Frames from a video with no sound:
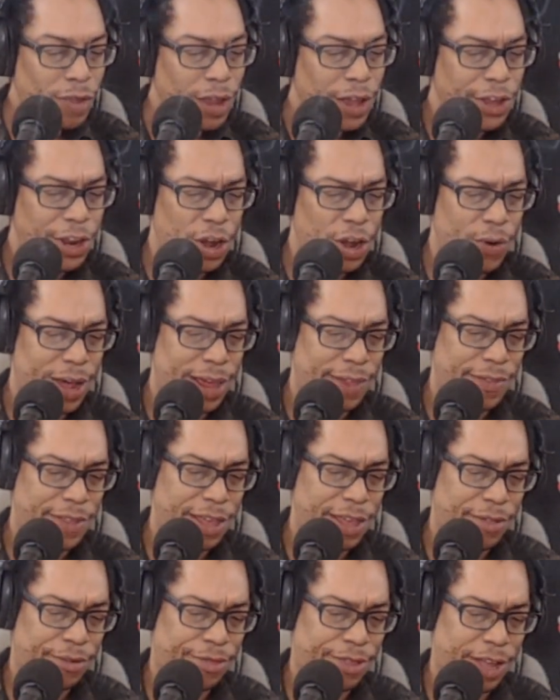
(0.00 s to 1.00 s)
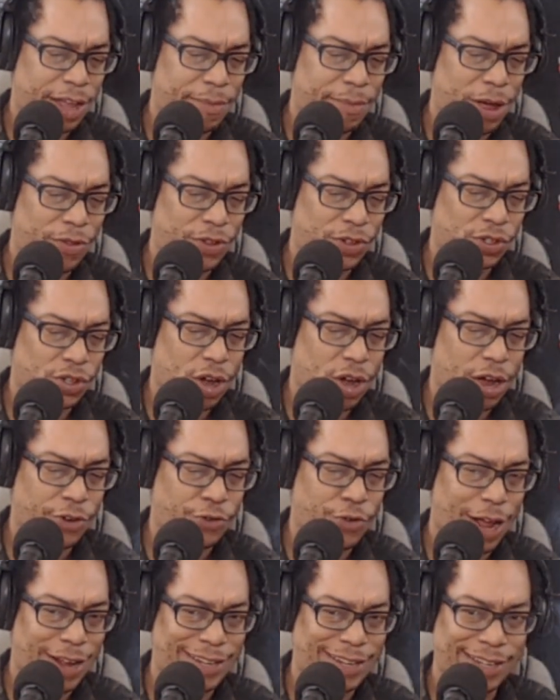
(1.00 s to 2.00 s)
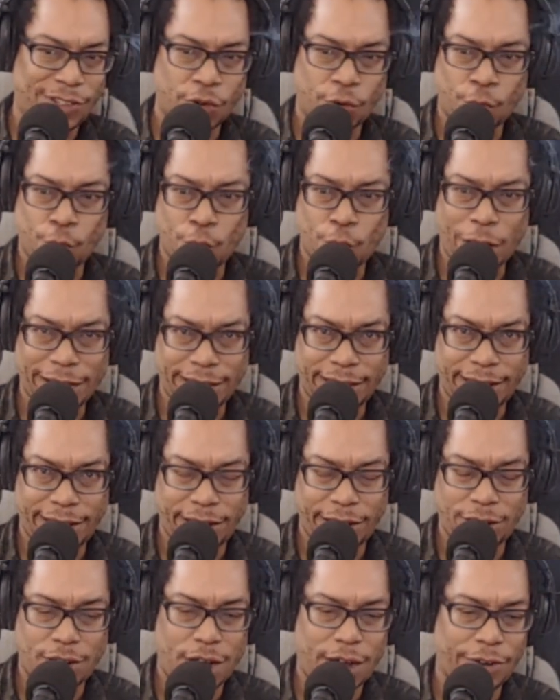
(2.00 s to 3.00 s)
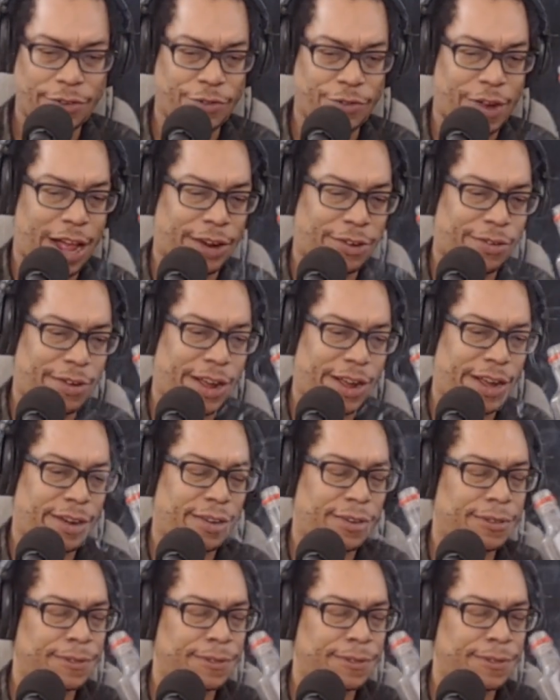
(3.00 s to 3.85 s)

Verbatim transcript: you know, and the other thing about this contract, it's a regulated contract, right?